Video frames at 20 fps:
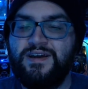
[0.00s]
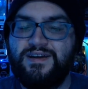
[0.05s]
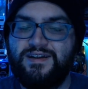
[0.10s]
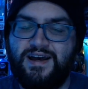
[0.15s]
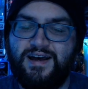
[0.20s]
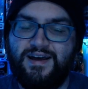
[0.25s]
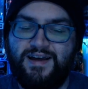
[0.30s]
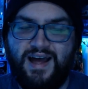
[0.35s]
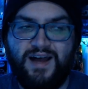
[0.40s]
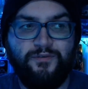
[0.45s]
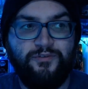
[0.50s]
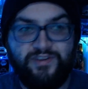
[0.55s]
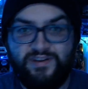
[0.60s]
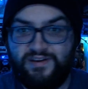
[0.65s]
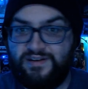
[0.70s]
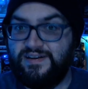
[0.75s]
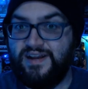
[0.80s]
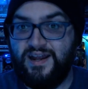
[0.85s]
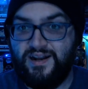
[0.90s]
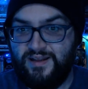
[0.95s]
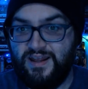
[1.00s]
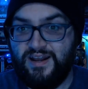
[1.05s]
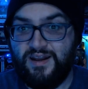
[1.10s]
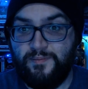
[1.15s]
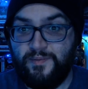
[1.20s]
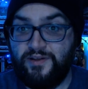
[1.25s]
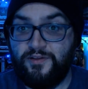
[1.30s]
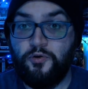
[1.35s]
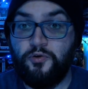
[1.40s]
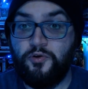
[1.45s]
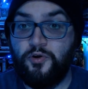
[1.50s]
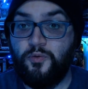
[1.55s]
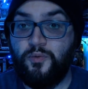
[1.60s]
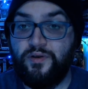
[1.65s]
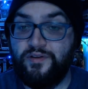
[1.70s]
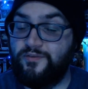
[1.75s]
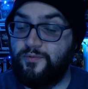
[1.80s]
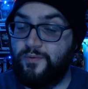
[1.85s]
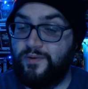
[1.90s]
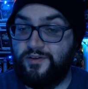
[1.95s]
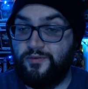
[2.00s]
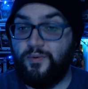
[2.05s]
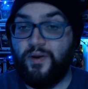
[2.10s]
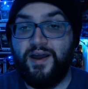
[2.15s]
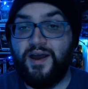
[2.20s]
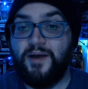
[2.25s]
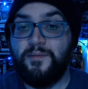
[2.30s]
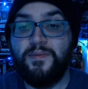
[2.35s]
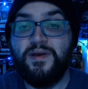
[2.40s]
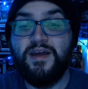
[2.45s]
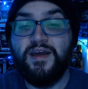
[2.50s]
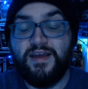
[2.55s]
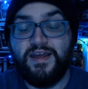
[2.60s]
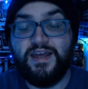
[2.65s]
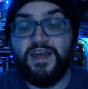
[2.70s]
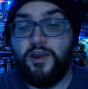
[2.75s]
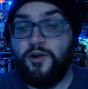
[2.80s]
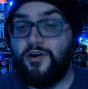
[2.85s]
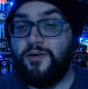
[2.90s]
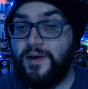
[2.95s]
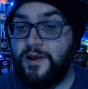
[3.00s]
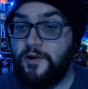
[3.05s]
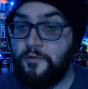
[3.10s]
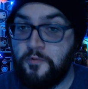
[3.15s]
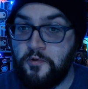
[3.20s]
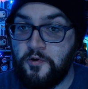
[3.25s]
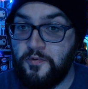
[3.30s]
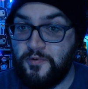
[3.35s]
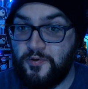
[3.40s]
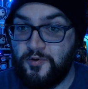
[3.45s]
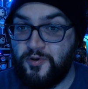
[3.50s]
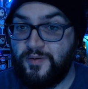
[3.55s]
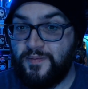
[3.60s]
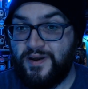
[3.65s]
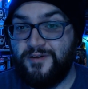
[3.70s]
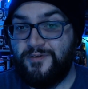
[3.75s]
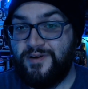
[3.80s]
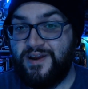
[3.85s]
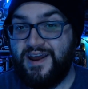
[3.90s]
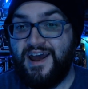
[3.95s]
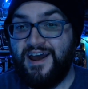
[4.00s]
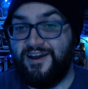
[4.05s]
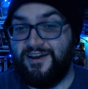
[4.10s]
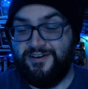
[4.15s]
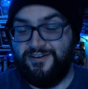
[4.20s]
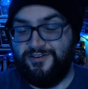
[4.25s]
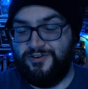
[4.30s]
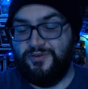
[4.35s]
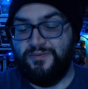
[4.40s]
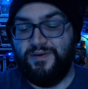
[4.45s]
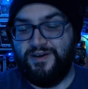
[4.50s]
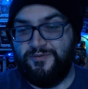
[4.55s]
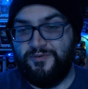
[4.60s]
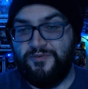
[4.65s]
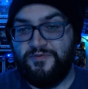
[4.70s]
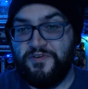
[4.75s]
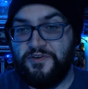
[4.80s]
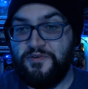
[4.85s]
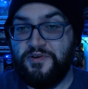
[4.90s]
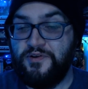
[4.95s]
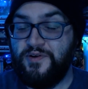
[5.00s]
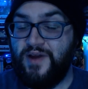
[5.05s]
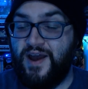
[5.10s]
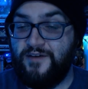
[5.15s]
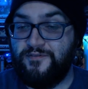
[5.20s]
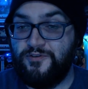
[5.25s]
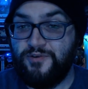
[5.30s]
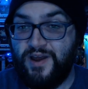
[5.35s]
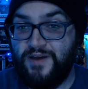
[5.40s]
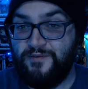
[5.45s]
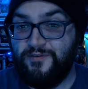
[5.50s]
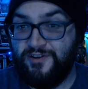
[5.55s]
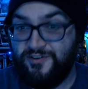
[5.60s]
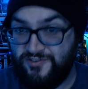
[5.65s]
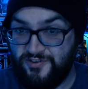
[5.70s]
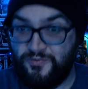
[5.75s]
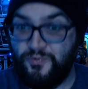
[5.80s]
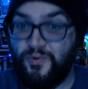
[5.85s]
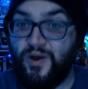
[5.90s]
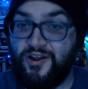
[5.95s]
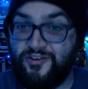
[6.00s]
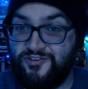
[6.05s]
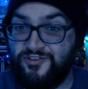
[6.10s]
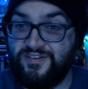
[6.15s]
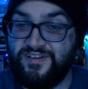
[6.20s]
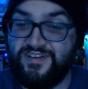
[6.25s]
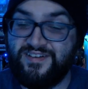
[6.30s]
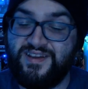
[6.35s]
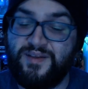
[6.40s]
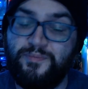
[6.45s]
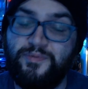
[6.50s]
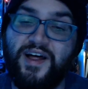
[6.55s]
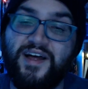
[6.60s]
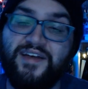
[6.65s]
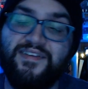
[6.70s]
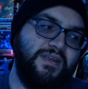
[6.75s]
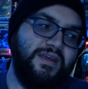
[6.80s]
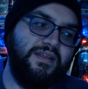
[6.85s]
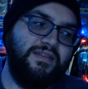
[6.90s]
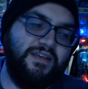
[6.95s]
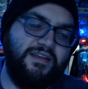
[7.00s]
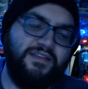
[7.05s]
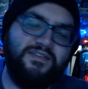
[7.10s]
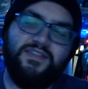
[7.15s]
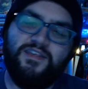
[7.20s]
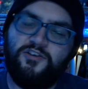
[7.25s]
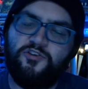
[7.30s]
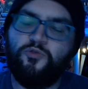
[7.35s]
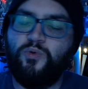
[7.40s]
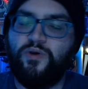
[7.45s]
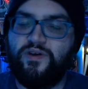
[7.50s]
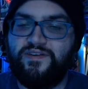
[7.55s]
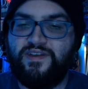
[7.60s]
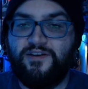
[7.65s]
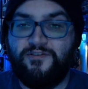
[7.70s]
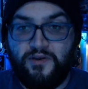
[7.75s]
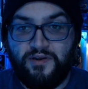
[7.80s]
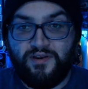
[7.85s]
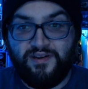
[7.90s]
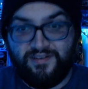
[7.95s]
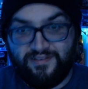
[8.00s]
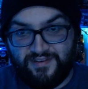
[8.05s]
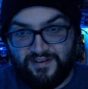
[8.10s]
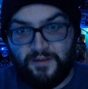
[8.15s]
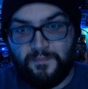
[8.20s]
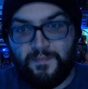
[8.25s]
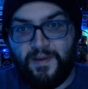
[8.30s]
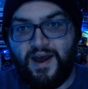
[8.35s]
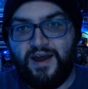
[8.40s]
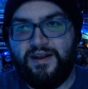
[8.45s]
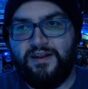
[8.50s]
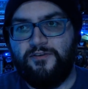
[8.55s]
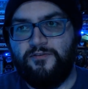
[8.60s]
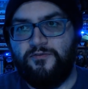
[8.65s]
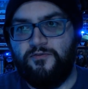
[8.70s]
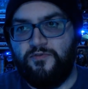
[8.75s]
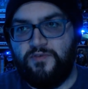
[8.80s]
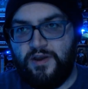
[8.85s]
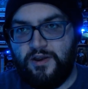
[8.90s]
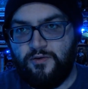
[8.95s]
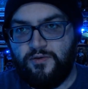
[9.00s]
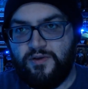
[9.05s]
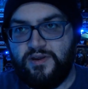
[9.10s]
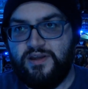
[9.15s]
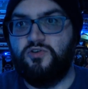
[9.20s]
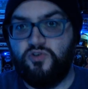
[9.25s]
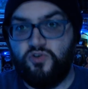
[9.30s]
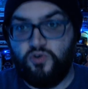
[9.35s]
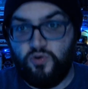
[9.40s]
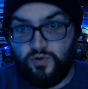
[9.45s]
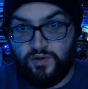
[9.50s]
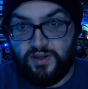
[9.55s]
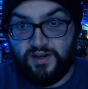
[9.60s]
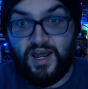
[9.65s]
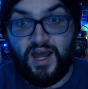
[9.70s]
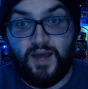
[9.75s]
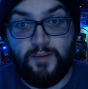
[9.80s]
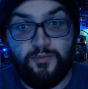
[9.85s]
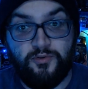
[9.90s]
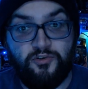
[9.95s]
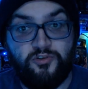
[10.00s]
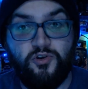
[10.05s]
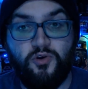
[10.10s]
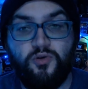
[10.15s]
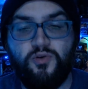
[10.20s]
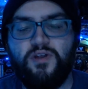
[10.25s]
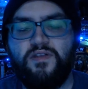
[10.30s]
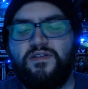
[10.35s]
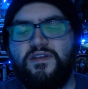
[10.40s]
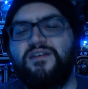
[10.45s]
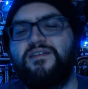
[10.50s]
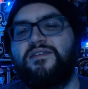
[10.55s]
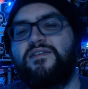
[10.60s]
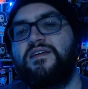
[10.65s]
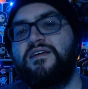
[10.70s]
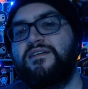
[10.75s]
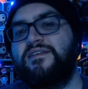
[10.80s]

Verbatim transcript: Uh, obviously, not any of my local ones, but that's why I'm here in my room doing my react uh, doing my review here after having just watched on Disney Plus. Th- this was a very cinematic, very good episode, and th- this